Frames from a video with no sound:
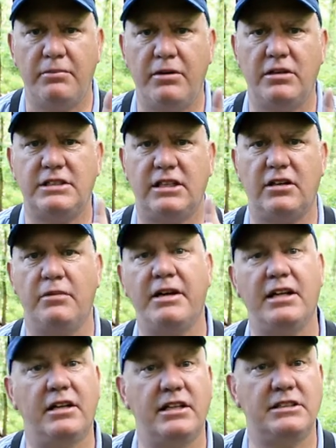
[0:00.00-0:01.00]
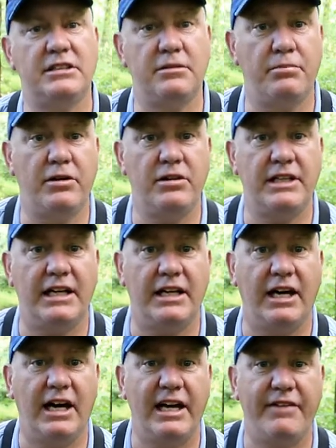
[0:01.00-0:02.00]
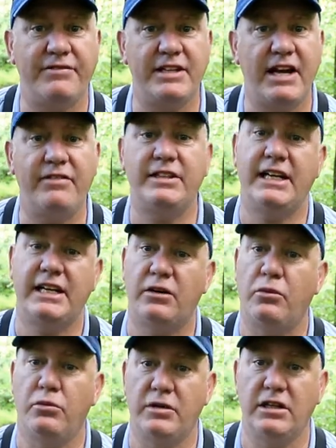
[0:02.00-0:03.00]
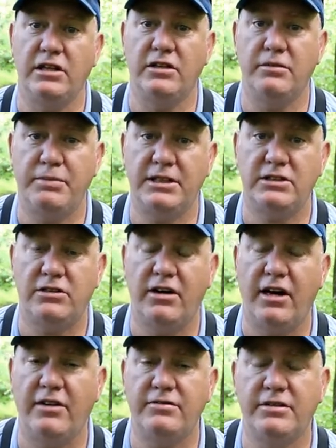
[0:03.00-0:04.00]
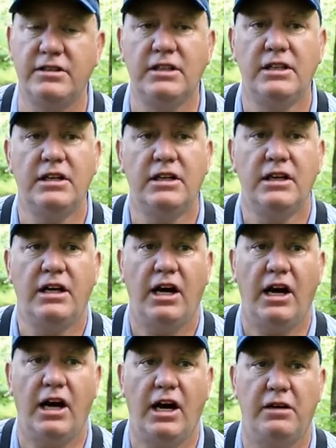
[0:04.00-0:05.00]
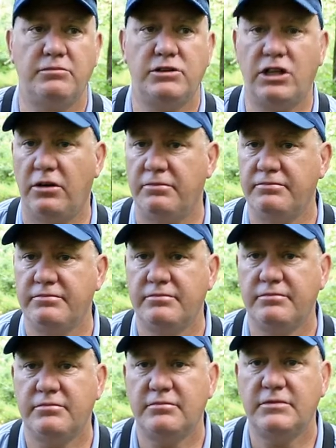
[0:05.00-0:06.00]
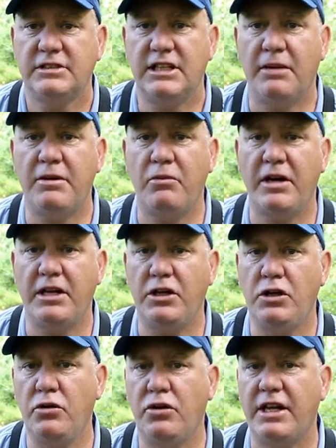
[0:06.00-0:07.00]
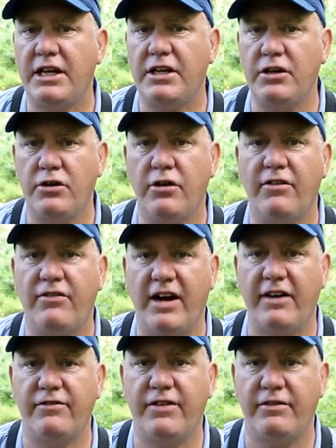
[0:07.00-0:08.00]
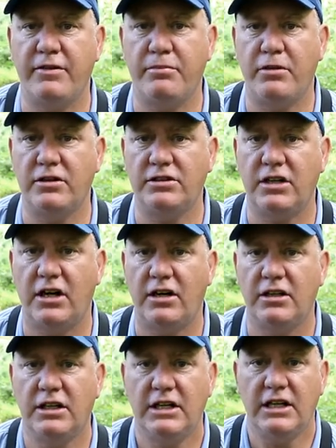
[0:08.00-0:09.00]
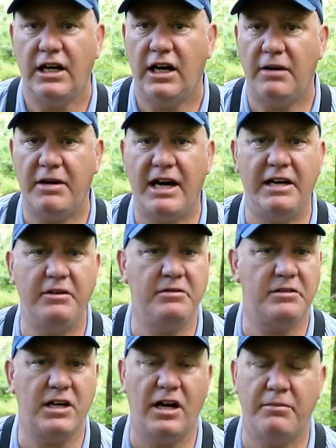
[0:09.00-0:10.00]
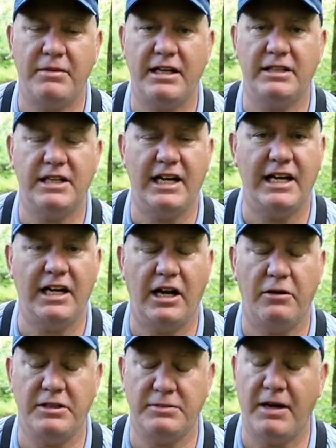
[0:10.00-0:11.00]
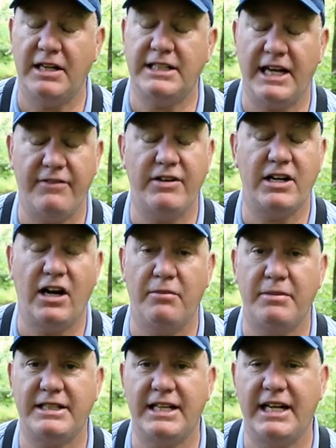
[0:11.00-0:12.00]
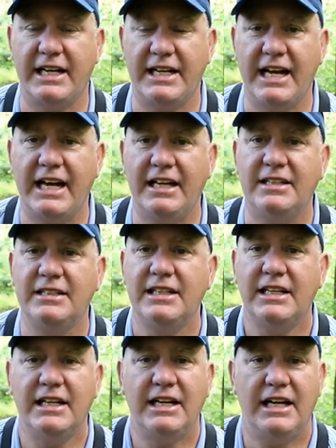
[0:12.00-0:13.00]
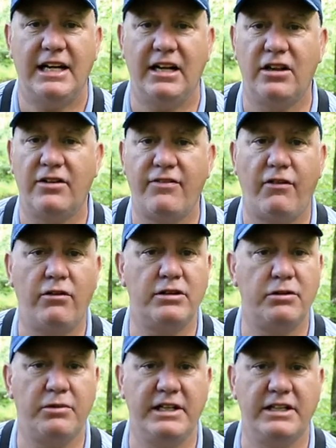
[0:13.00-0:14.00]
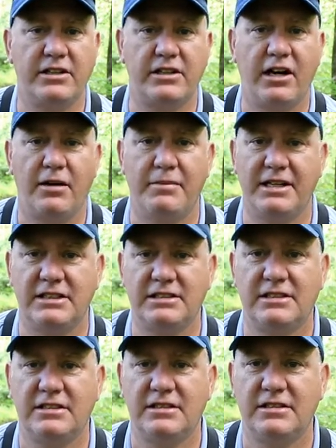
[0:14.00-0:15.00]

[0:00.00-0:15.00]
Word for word: the birds that are going to be on the list is a bird that I have never taken a really good picture of. Um, so tell me what you think your five favorite birds are. Um, I comment, to, I respond to every comment that I get, and I look forward to reading your comments.